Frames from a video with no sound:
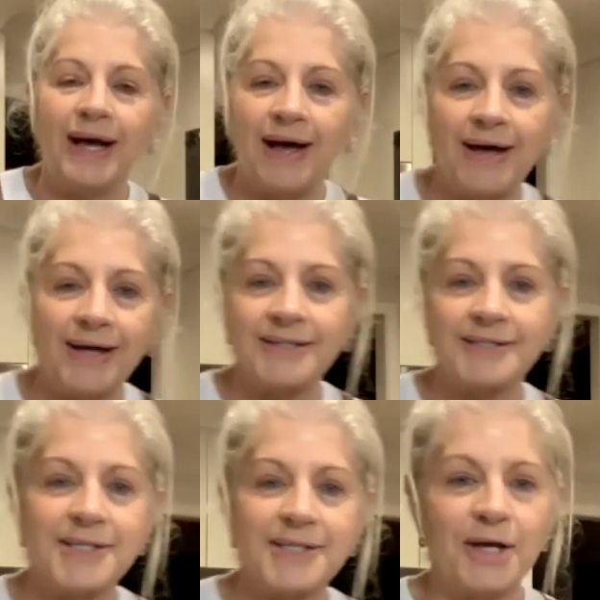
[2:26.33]
and
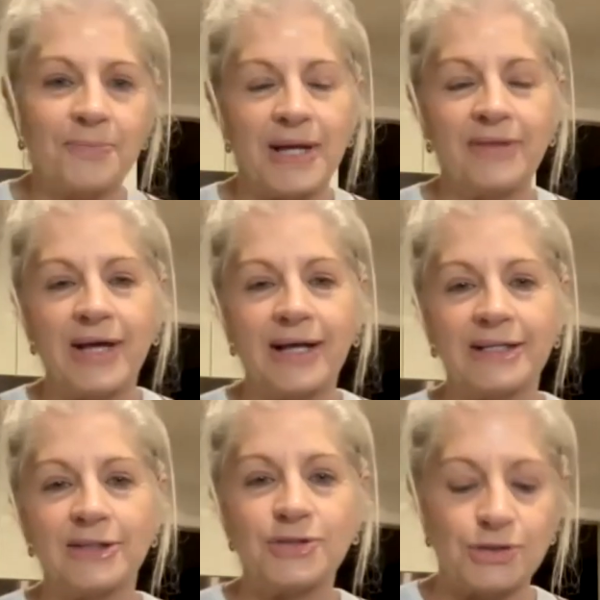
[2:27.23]
they'll
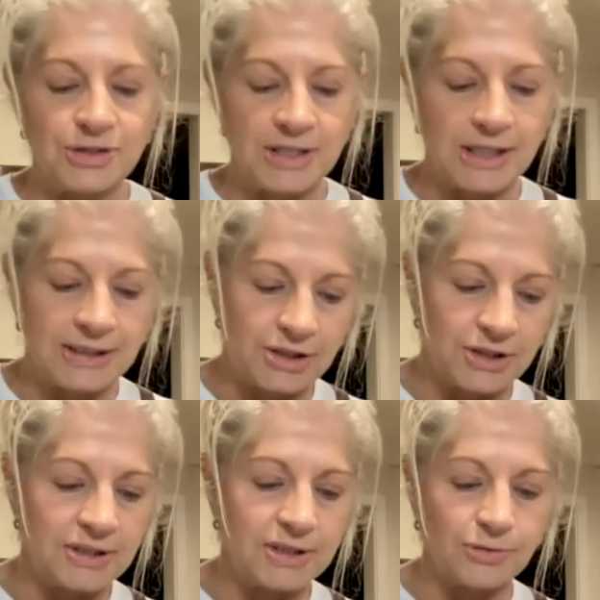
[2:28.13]
introduce their
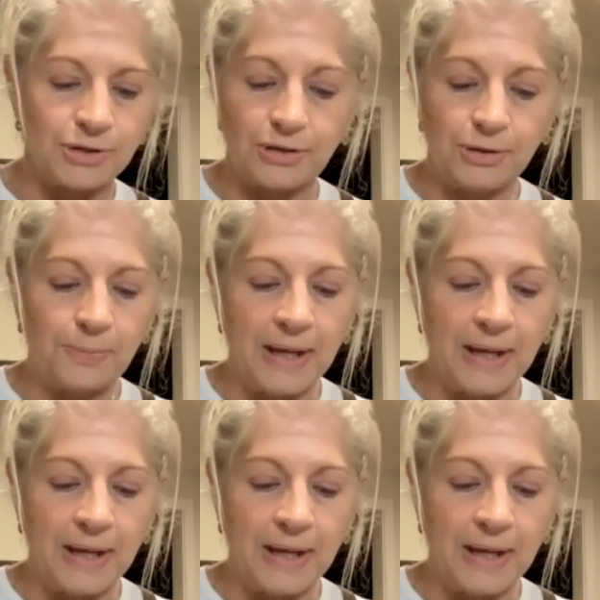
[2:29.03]
dishes to you.